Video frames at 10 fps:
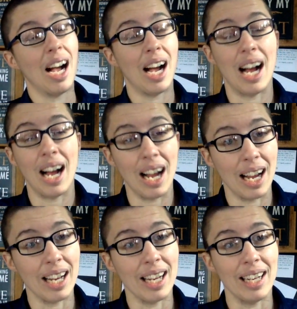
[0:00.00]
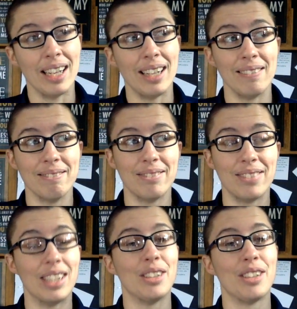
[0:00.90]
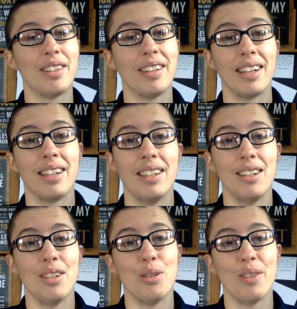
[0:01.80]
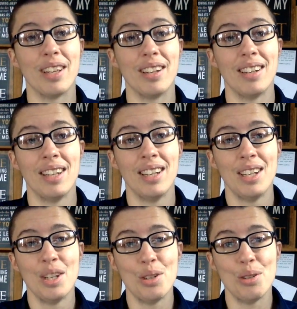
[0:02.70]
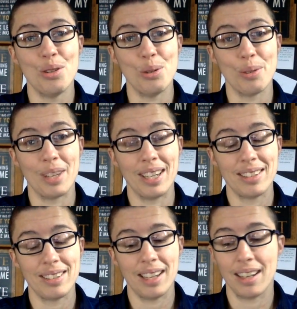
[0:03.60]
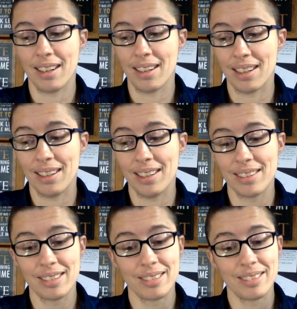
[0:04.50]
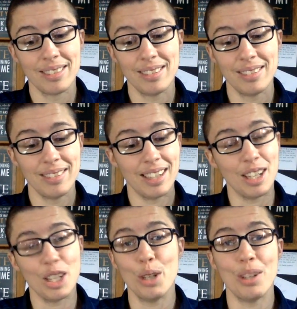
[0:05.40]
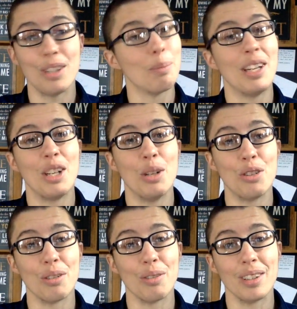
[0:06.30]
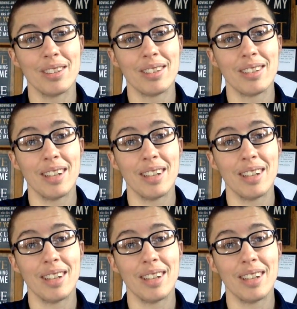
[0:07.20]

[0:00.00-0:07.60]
I felt that I needed to then do that, and it's made a huge difference.